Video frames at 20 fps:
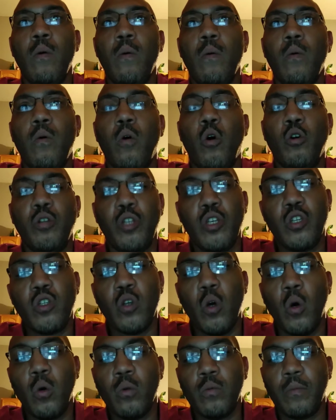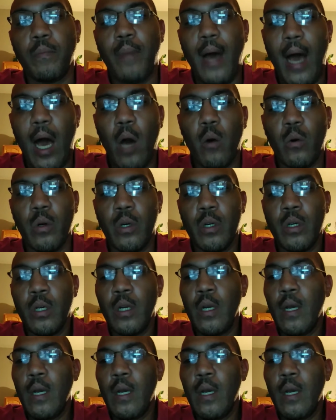on his own power,